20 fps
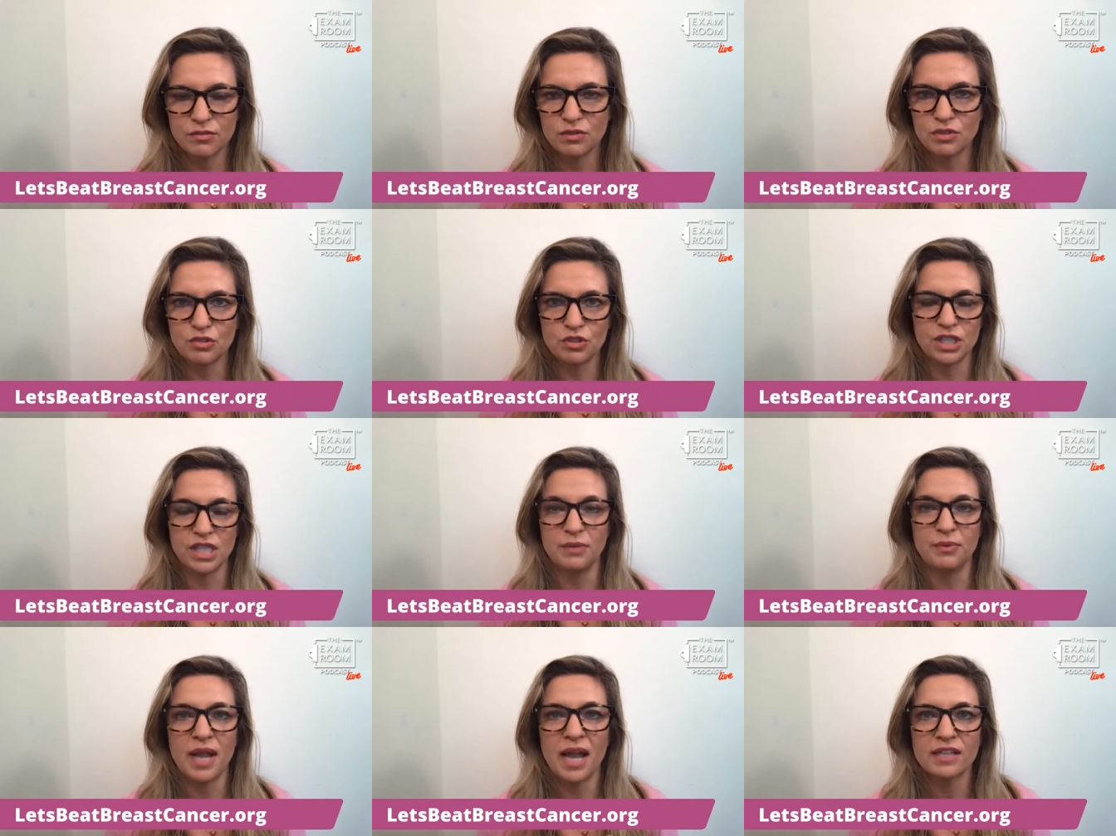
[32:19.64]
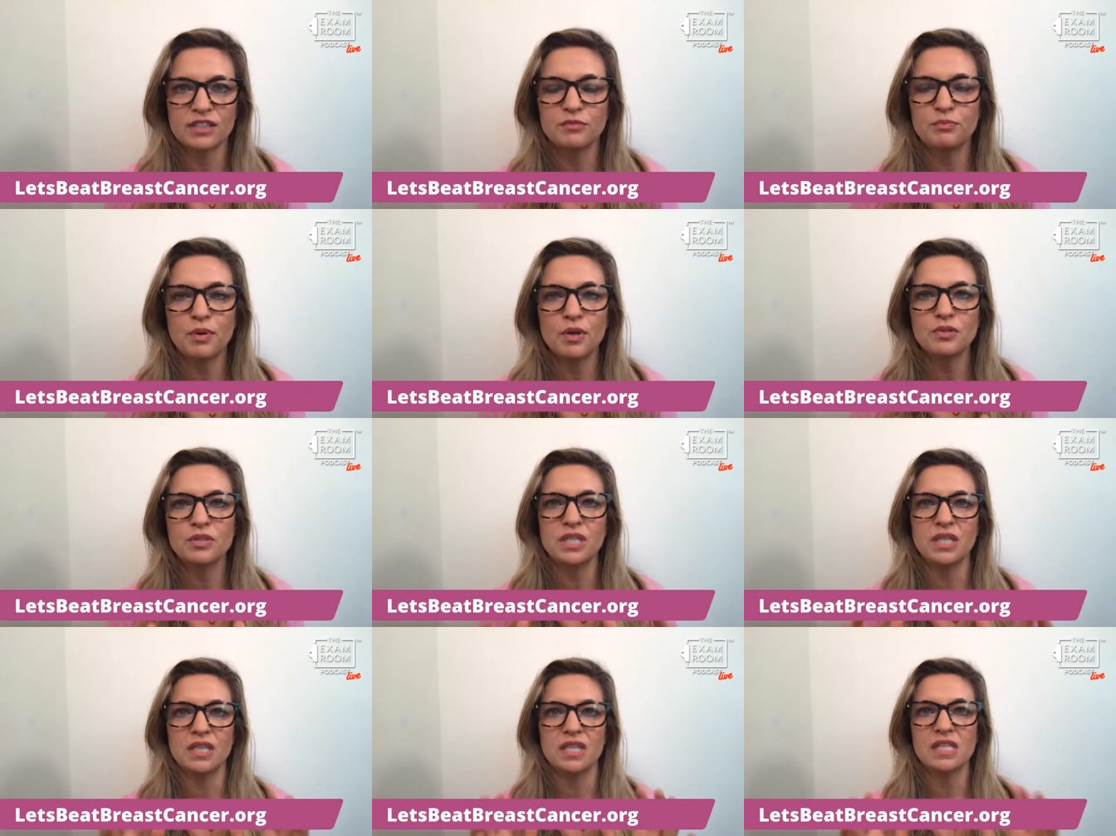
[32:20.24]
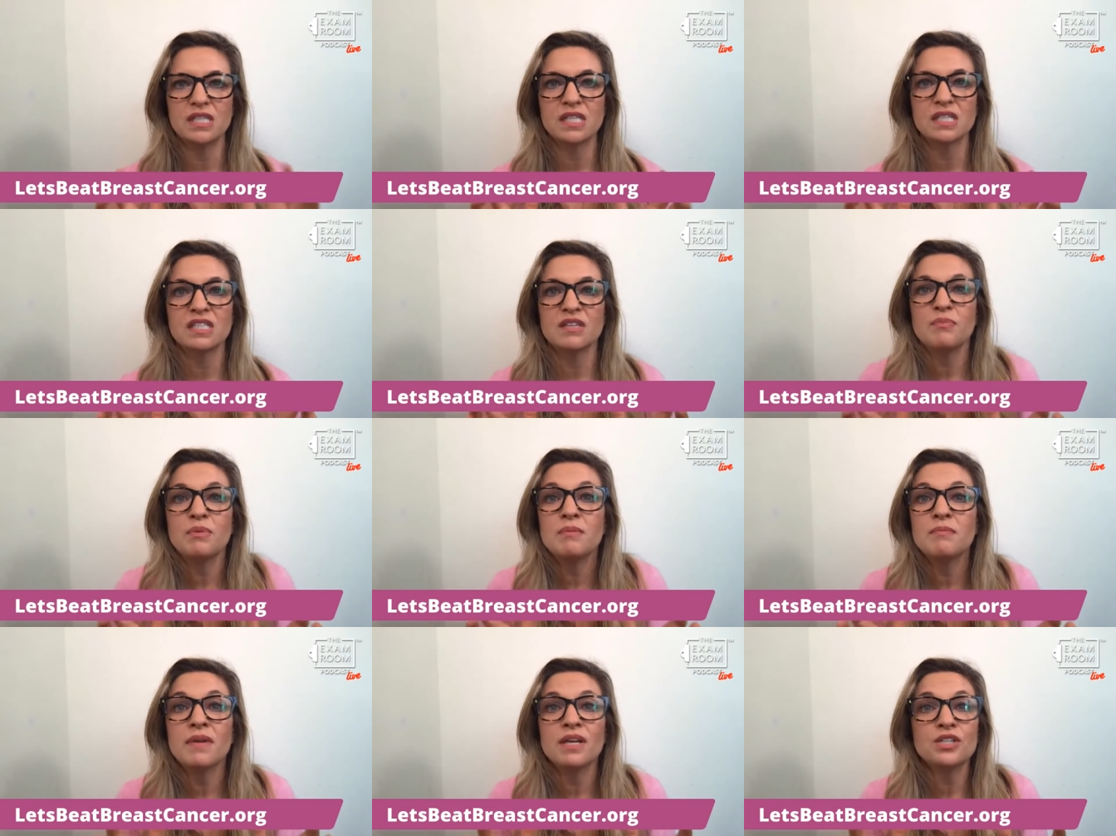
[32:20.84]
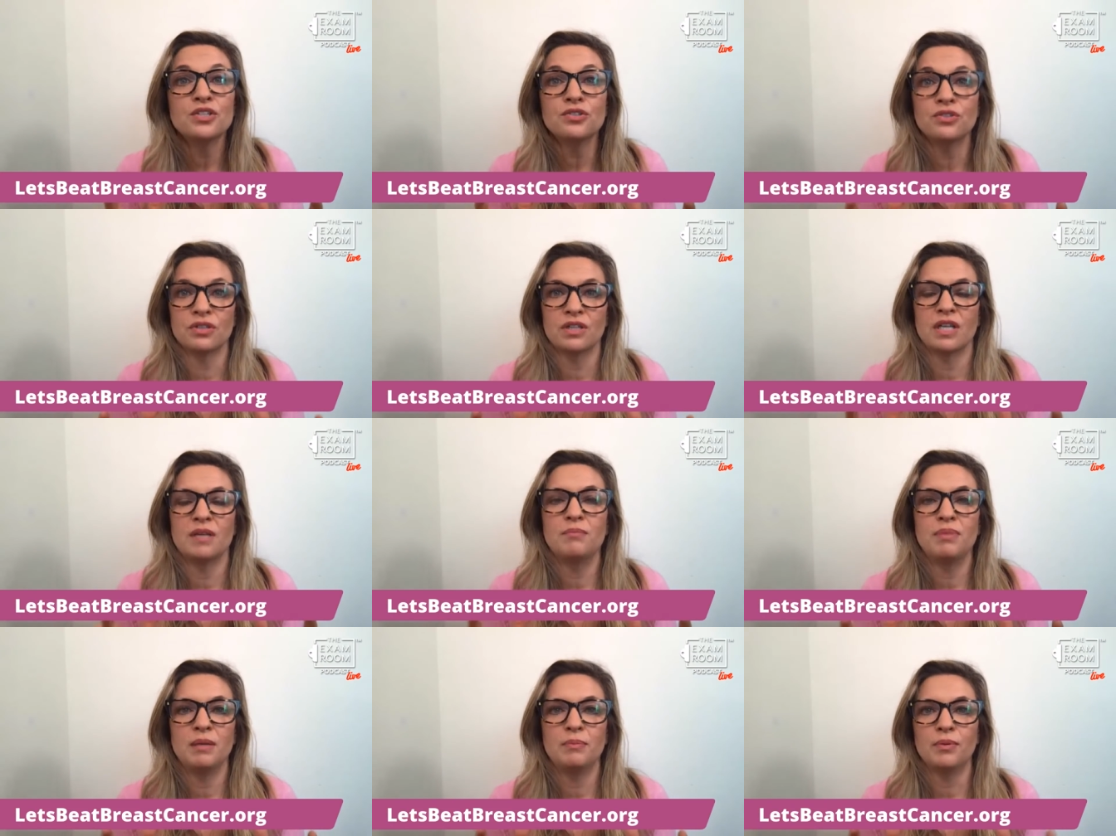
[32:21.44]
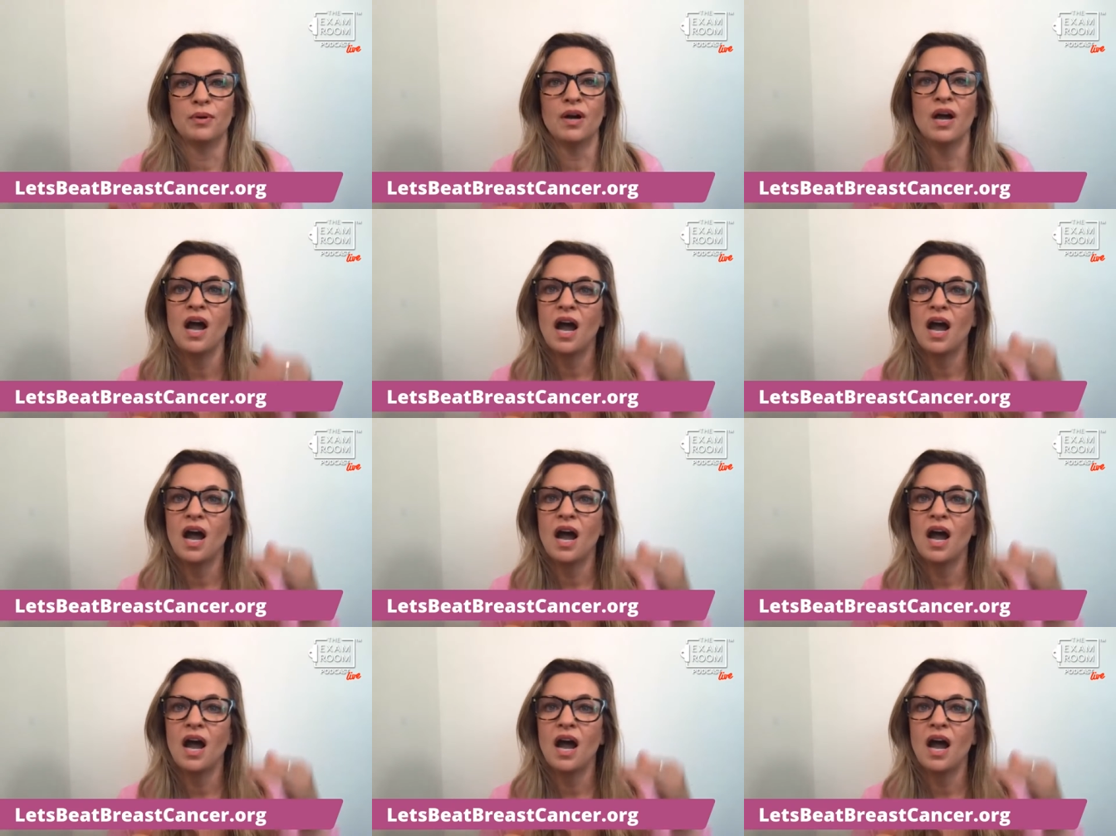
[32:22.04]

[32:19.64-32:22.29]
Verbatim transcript: C reactive protein, these things have been measured in people.